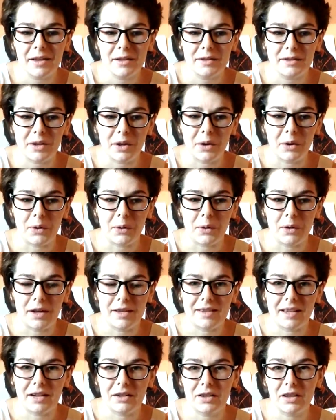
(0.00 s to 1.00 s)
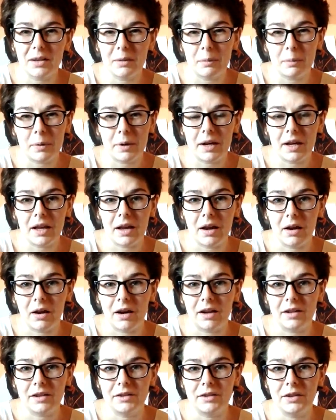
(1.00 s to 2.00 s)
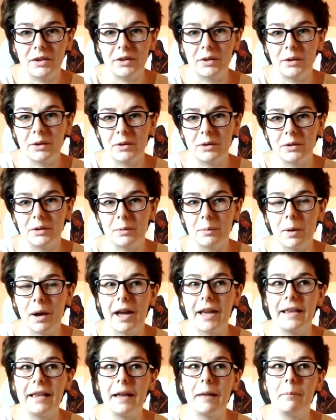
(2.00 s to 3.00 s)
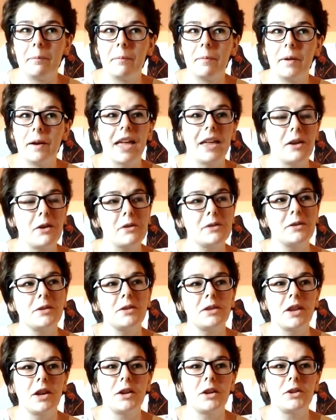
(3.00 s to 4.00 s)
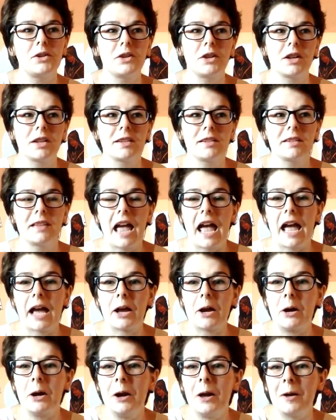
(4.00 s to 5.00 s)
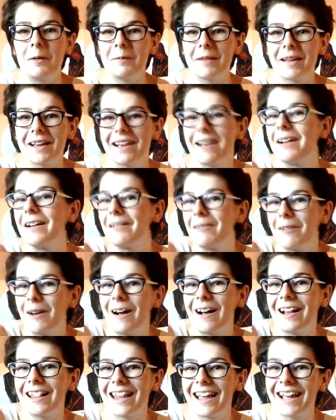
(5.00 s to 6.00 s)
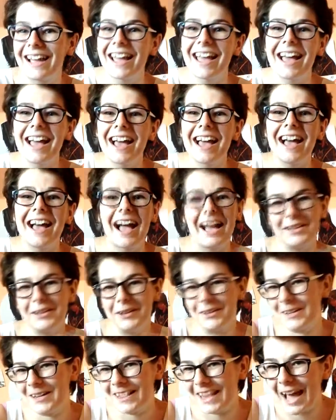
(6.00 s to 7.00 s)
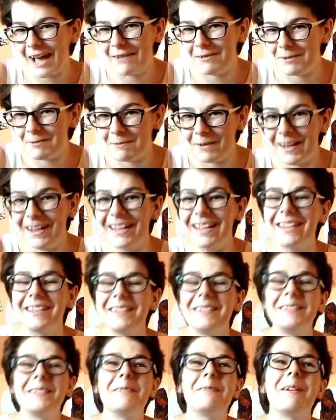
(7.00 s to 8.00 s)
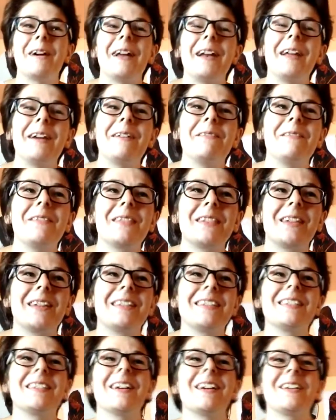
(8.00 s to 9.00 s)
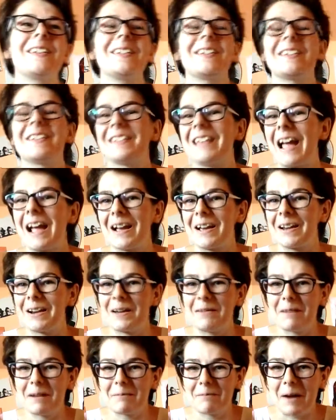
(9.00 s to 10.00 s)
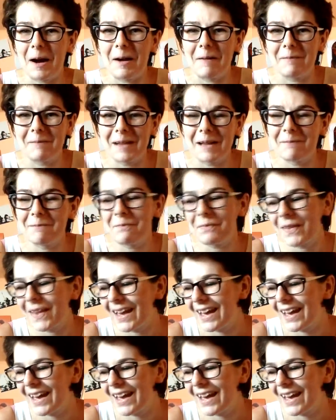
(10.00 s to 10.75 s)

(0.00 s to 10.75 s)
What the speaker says: So it's actually pretty hard to buy them, and also not just economic, like I don't really have the money to buy them, so it's not just an economic problem.